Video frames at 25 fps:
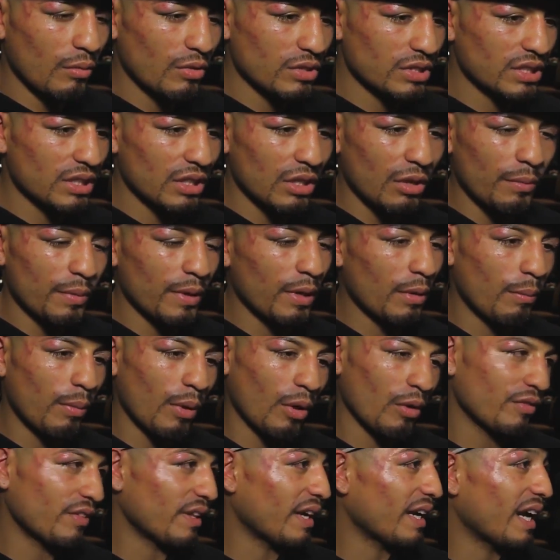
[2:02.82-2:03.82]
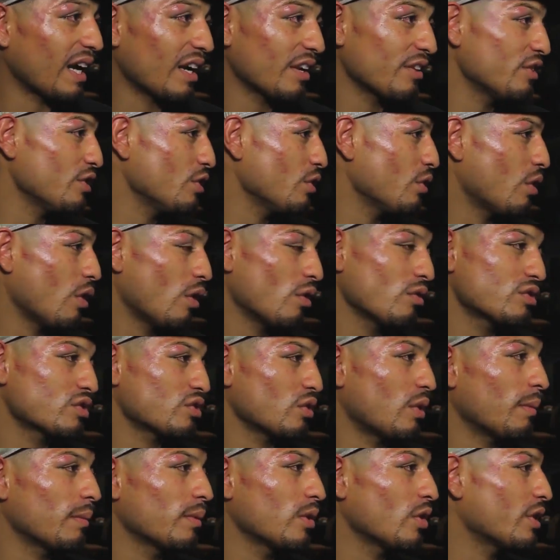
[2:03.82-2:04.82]
it was a little bit of both. I got a new coach,
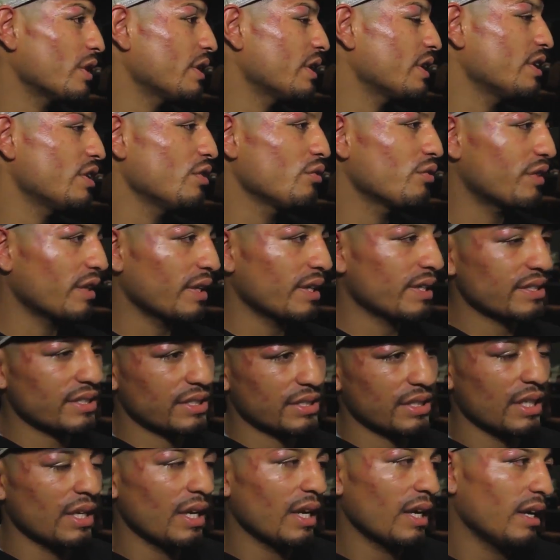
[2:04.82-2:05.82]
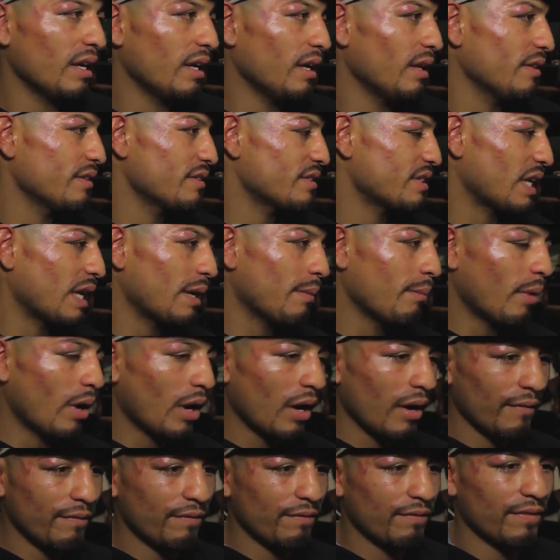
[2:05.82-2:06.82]
so I'm learning new things. Time
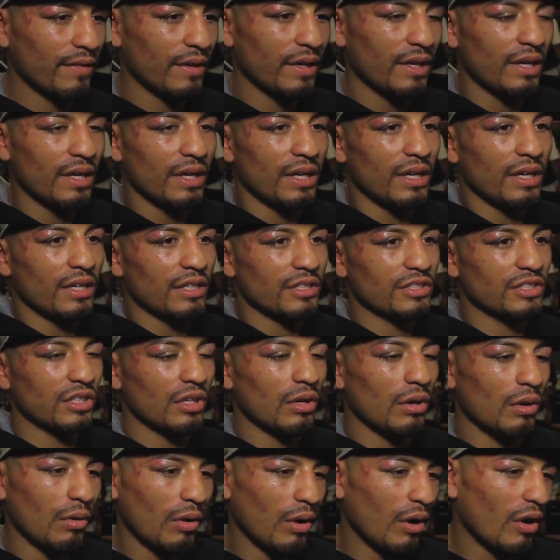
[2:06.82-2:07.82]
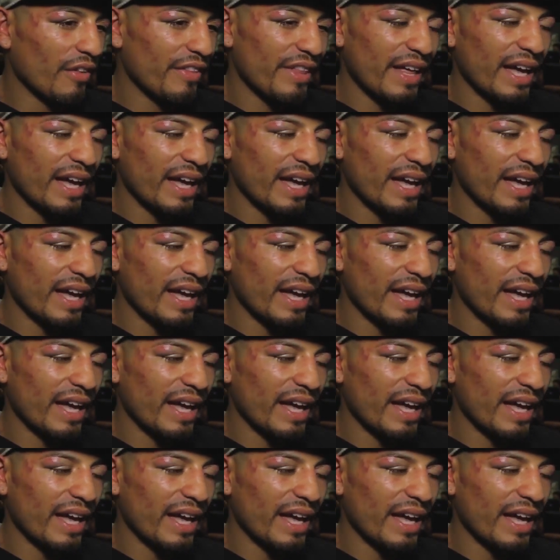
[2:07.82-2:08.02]
off. So all